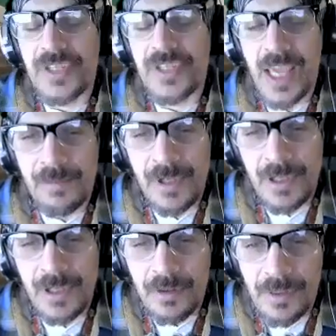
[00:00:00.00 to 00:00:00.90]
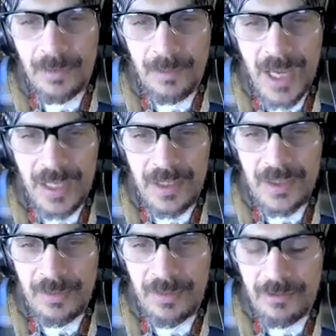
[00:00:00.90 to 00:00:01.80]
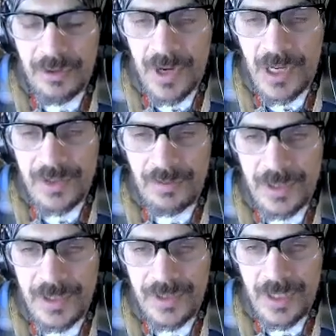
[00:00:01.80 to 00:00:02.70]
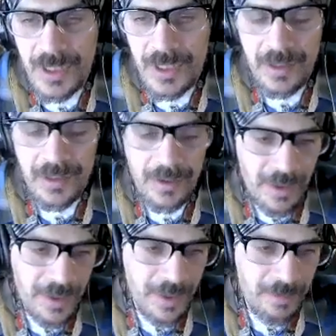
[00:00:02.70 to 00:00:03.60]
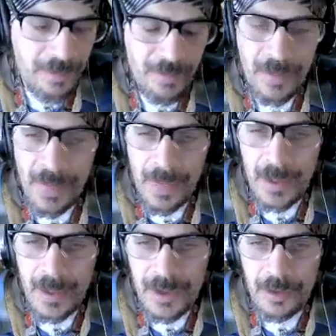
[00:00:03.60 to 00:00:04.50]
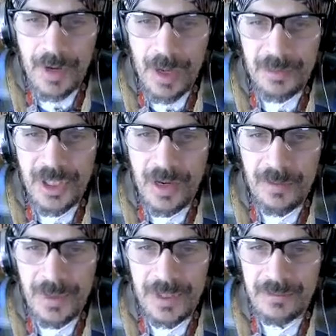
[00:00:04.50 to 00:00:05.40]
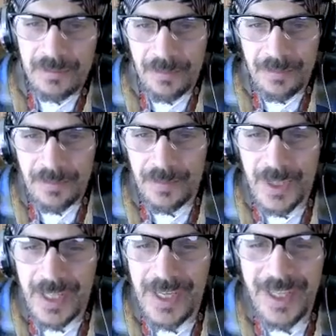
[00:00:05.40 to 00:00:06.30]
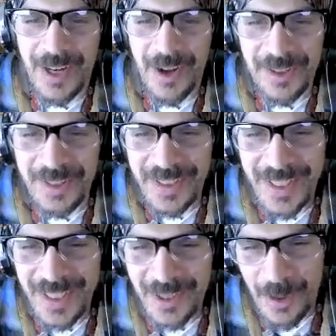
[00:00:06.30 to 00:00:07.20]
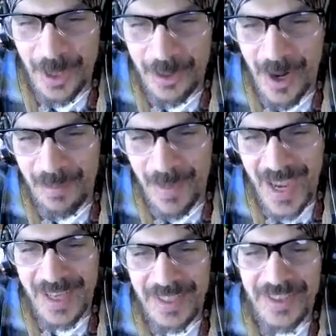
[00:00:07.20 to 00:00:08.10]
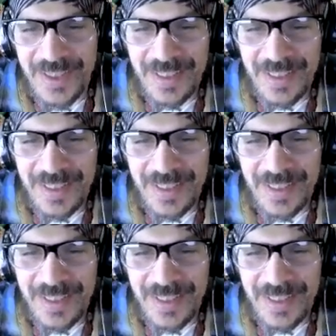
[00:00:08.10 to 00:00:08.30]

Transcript: came, the mechanism of trust was the corrupt government, you know, or the corrupt banks,